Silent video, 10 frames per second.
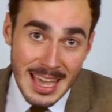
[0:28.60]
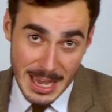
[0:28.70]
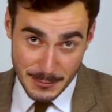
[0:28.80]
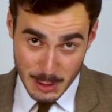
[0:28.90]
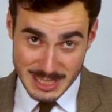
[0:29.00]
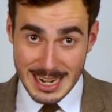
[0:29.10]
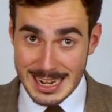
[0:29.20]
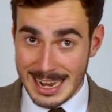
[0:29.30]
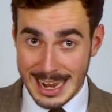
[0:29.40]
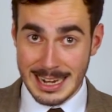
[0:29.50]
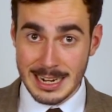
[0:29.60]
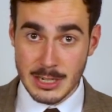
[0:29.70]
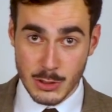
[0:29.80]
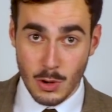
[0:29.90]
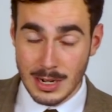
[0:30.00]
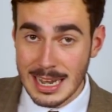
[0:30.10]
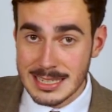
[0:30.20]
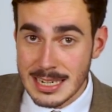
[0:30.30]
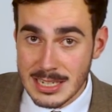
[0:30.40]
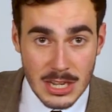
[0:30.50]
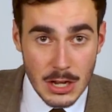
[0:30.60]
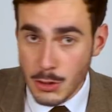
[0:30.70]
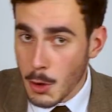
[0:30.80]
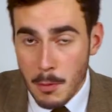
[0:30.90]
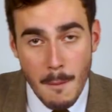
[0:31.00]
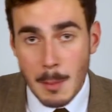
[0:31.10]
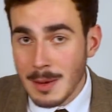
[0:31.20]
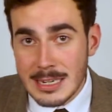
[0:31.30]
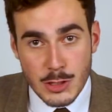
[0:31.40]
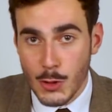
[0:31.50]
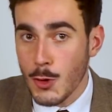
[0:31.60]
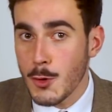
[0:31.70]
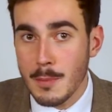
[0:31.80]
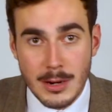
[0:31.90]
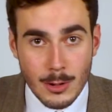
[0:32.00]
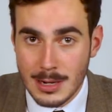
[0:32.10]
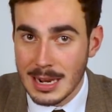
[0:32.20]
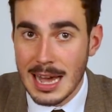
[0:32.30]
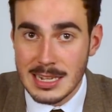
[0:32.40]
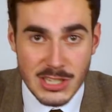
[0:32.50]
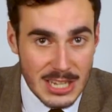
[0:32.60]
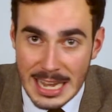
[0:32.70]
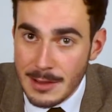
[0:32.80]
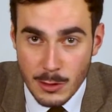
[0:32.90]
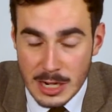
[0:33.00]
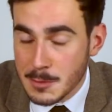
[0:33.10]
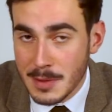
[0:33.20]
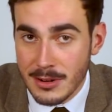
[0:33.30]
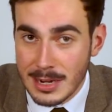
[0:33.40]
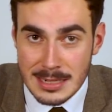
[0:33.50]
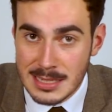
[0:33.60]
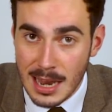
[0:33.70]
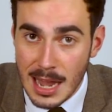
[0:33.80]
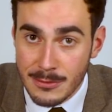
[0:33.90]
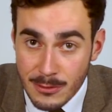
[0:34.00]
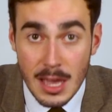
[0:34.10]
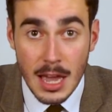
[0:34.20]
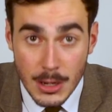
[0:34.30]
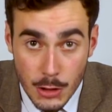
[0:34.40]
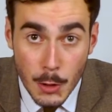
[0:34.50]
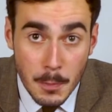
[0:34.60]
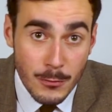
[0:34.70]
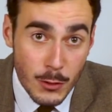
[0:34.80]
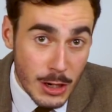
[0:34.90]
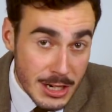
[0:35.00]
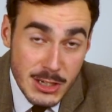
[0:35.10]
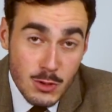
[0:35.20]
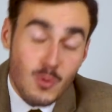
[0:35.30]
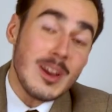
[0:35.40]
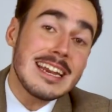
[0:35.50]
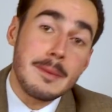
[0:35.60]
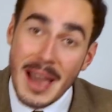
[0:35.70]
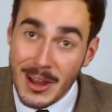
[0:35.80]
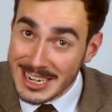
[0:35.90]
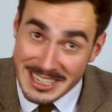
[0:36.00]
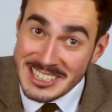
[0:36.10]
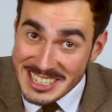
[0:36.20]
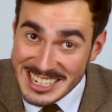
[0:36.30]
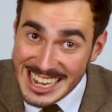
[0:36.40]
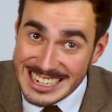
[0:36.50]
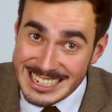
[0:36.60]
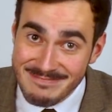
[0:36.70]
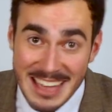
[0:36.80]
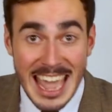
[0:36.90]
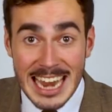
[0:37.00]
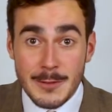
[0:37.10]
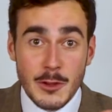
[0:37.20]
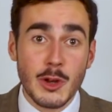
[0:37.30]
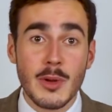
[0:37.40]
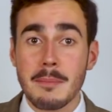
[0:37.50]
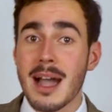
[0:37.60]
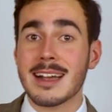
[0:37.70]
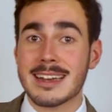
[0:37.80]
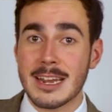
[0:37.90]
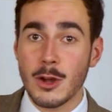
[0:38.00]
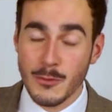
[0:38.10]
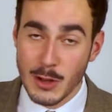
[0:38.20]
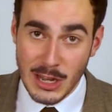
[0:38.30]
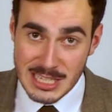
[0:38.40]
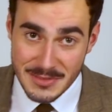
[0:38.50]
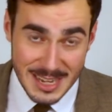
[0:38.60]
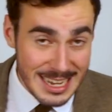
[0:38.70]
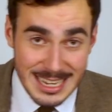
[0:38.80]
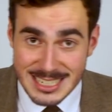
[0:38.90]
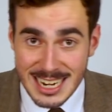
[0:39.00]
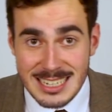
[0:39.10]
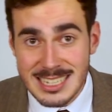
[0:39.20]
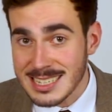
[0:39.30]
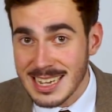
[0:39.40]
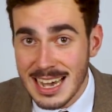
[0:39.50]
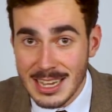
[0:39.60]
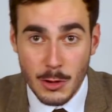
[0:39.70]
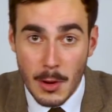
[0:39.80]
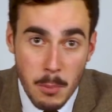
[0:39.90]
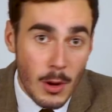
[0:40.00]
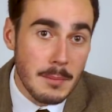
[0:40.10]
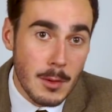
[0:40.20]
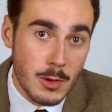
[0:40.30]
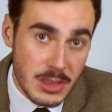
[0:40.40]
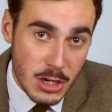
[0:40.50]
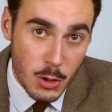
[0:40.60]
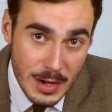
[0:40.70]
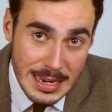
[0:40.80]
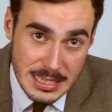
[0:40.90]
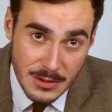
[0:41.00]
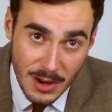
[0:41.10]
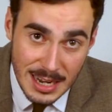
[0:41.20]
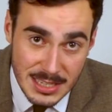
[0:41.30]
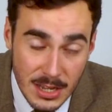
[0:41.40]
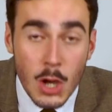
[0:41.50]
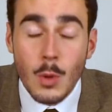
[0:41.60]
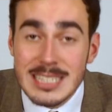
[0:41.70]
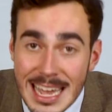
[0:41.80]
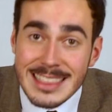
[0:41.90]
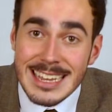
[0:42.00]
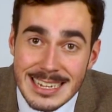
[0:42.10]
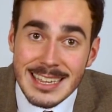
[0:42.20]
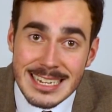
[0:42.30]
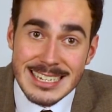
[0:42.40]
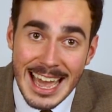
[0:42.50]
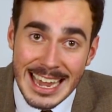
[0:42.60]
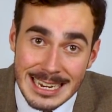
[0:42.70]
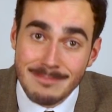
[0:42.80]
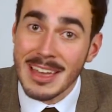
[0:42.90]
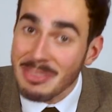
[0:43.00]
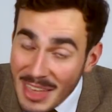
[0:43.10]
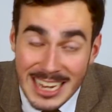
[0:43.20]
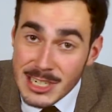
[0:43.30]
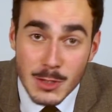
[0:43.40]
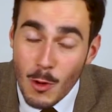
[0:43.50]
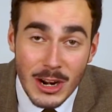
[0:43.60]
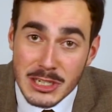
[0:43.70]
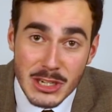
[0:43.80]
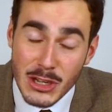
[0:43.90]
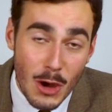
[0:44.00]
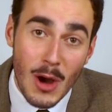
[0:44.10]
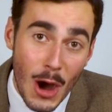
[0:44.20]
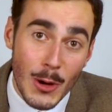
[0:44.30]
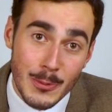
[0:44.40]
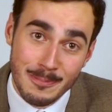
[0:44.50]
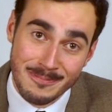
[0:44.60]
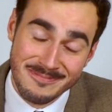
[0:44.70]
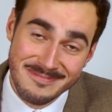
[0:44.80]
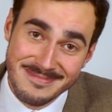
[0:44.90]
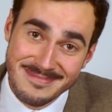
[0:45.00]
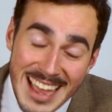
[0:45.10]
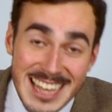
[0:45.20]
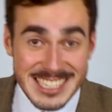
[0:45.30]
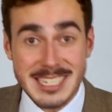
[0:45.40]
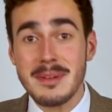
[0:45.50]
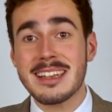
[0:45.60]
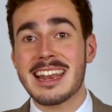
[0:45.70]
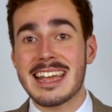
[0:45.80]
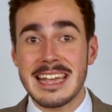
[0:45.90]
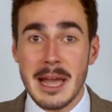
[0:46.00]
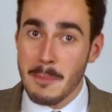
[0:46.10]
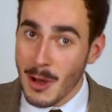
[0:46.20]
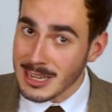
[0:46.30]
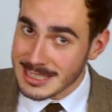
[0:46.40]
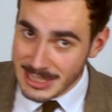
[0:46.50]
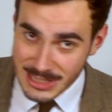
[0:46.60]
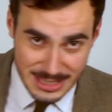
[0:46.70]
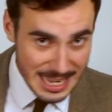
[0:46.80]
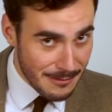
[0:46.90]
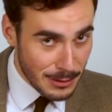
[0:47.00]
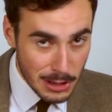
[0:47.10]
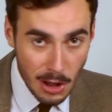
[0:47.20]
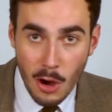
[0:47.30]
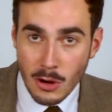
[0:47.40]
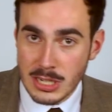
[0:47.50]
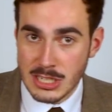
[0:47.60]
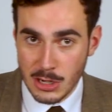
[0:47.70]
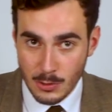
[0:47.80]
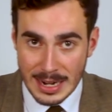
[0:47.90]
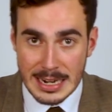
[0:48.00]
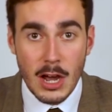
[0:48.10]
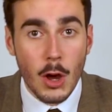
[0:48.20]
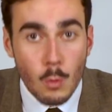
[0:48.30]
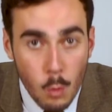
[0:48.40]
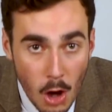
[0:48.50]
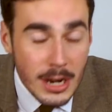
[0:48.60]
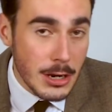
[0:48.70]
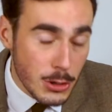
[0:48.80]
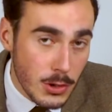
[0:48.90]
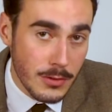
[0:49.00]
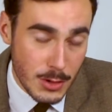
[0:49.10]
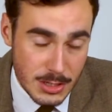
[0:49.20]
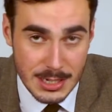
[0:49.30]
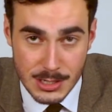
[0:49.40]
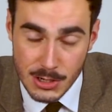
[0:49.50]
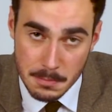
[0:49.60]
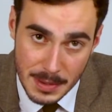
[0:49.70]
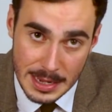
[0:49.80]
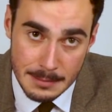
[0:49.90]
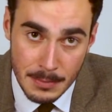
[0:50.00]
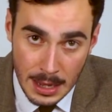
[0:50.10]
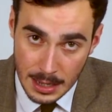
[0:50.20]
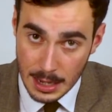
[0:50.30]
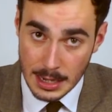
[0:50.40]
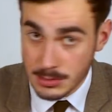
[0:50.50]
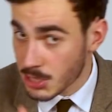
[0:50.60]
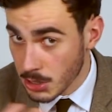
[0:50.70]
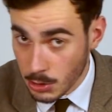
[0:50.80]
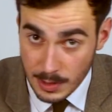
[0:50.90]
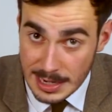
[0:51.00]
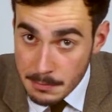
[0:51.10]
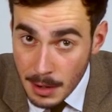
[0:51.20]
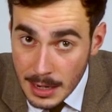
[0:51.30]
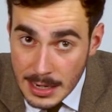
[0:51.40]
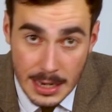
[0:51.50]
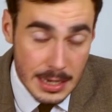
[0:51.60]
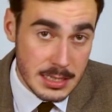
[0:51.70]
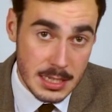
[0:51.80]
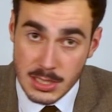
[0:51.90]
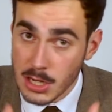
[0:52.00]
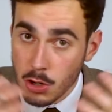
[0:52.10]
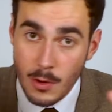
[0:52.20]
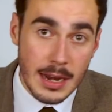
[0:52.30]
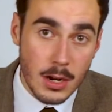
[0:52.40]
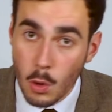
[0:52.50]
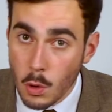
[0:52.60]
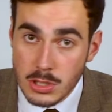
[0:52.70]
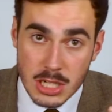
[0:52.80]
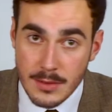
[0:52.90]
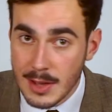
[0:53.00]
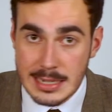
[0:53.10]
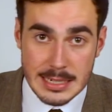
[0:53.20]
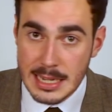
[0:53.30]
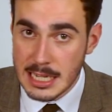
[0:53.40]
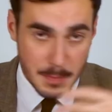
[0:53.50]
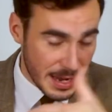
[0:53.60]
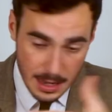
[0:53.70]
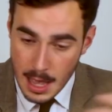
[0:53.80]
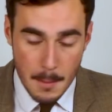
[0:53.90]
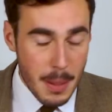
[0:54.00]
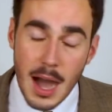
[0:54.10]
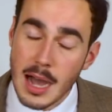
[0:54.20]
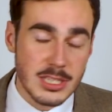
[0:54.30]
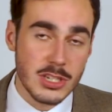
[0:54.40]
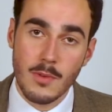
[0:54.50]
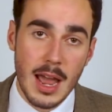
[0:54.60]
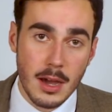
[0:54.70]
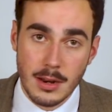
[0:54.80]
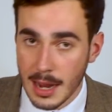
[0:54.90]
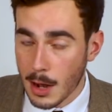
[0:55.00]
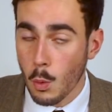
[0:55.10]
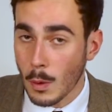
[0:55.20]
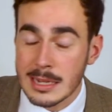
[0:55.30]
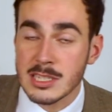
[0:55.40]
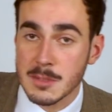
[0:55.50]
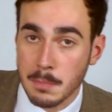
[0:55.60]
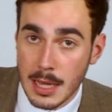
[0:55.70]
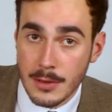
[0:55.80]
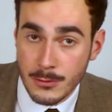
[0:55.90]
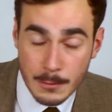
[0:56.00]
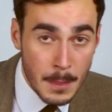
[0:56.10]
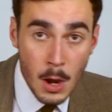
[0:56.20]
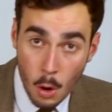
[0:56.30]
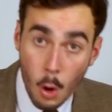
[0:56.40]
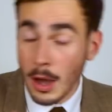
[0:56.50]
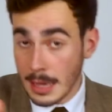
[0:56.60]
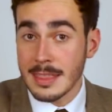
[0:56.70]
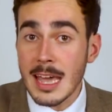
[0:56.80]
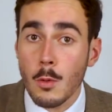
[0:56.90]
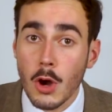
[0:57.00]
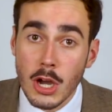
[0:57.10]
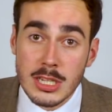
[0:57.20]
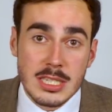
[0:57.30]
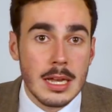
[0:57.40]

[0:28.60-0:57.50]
If you're studying English or classics, you're probably too middle class to ever experience life, and you'd prefer to just read about it instead. And if you're doing marketing or philosophy, chances are your appointment with the careers advisor was at the end of the day, and they just wanted to go home. Similarly, politicians have long disagreed on what a university should be. To the Green Party, it's a Socratic orgy of ideas being passed around like a wet spliff. Or, in their words,